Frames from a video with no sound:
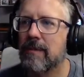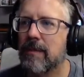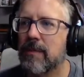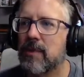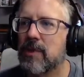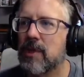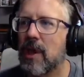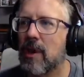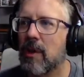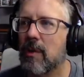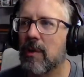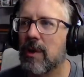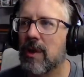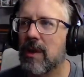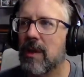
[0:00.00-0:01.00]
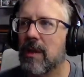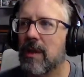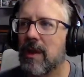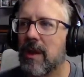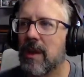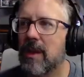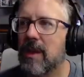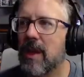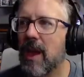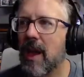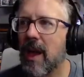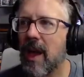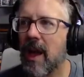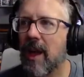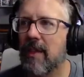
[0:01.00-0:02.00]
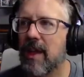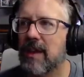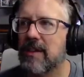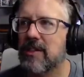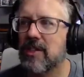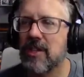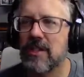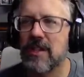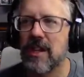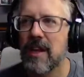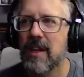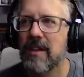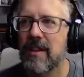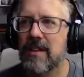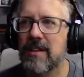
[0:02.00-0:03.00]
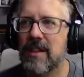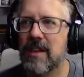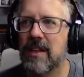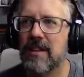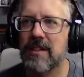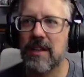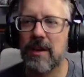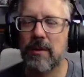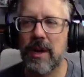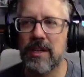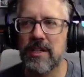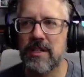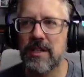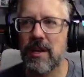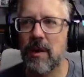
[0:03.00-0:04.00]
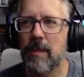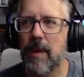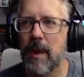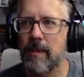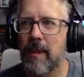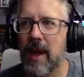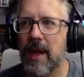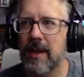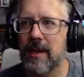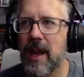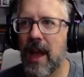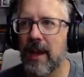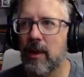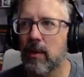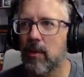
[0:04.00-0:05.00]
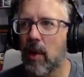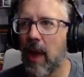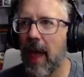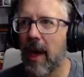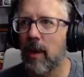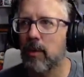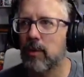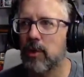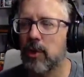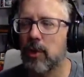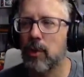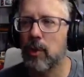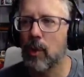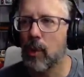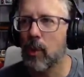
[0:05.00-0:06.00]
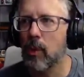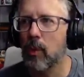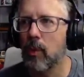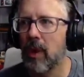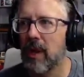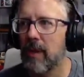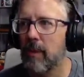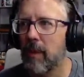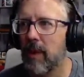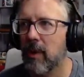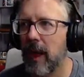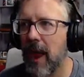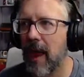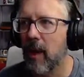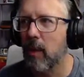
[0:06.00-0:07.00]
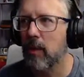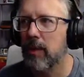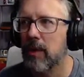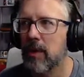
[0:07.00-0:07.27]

So, yeah, these are the considerations that are in my mind. I don't know how to really build out